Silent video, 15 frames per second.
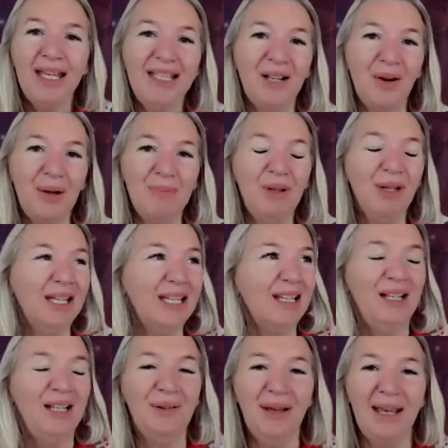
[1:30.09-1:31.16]
you know, I'm looking
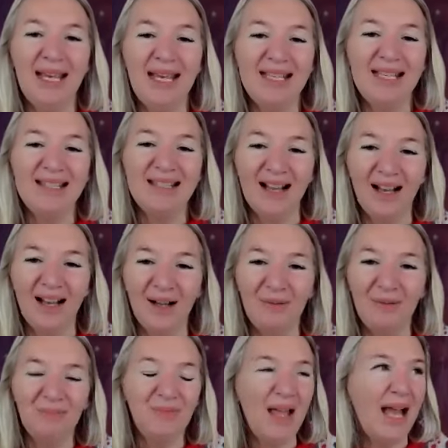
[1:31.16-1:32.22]
at Louise
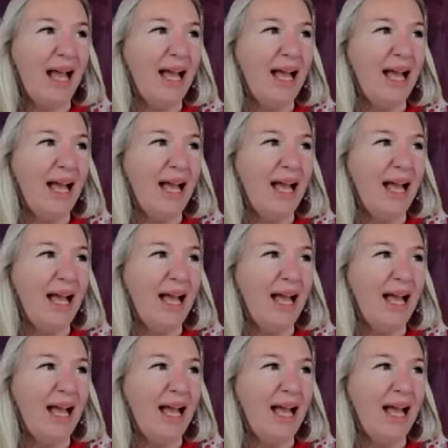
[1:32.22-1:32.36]
um,